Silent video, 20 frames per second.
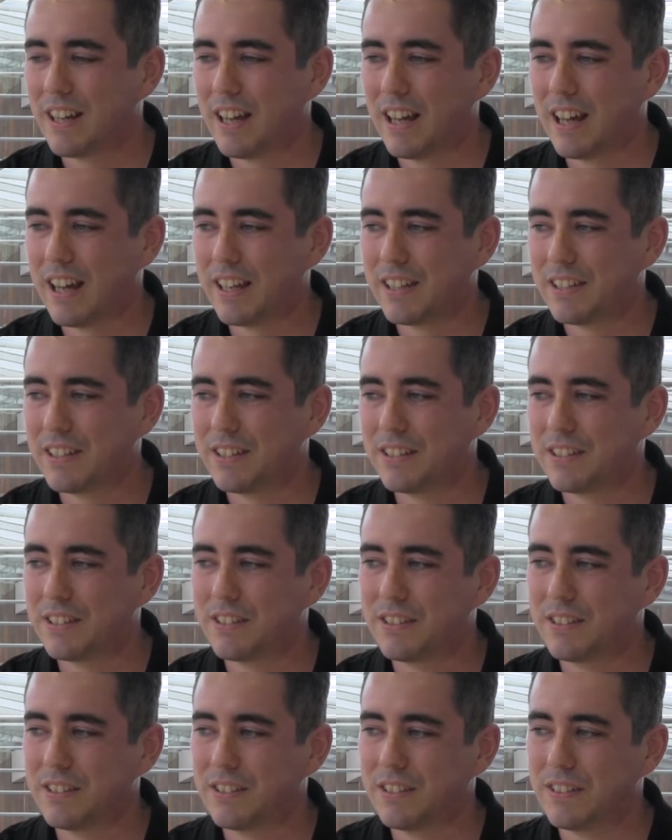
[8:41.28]
And
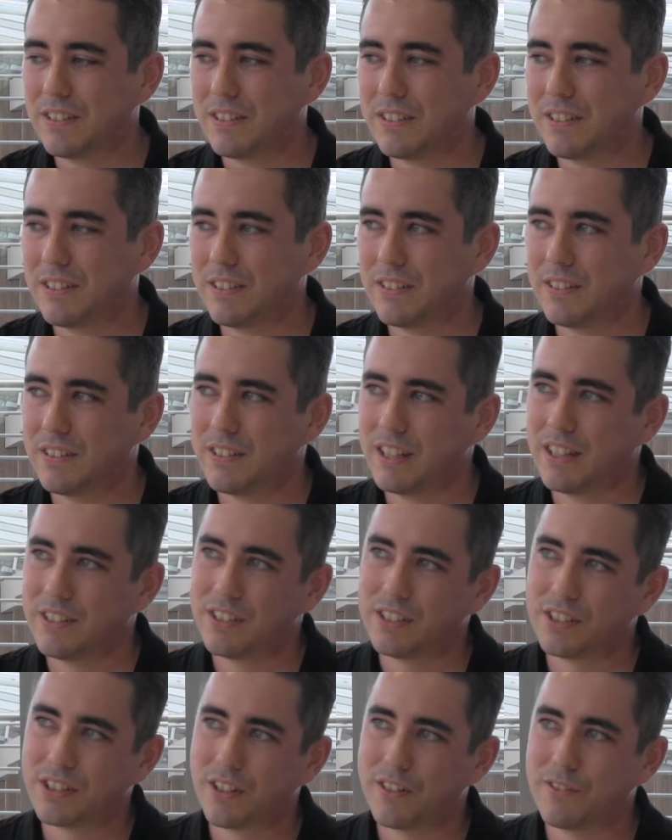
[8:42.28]
there's
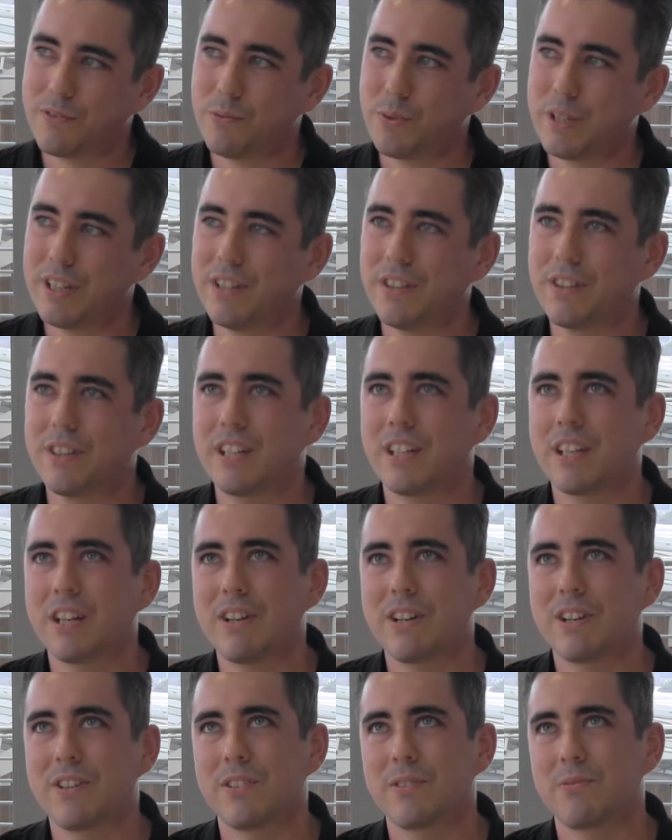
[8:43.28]
this kind of weird thing
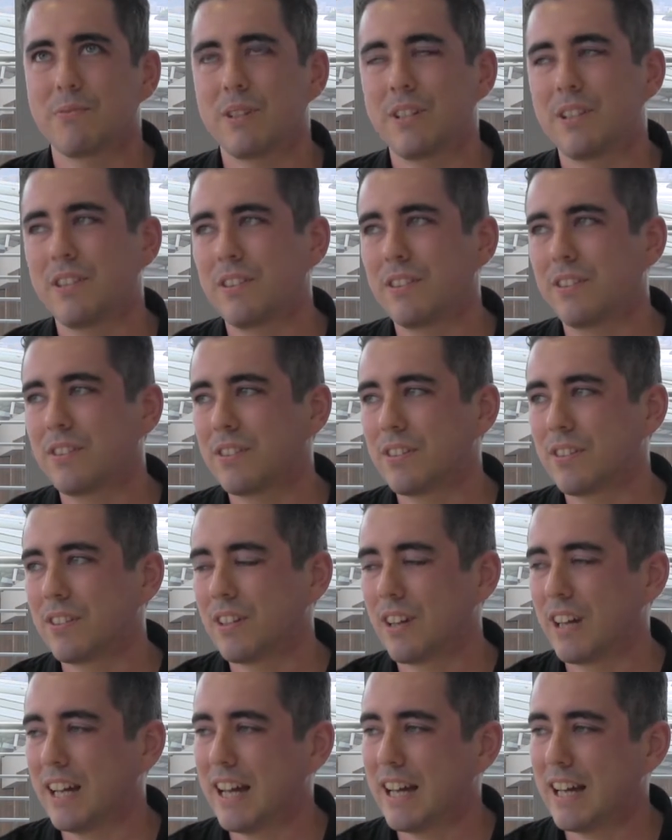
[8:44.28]
going on with,
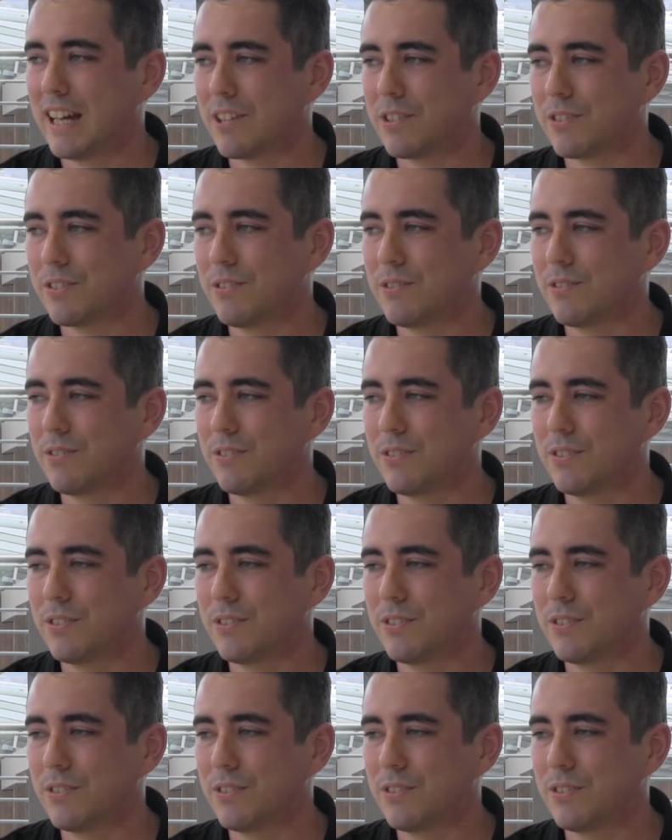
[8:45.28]
like, how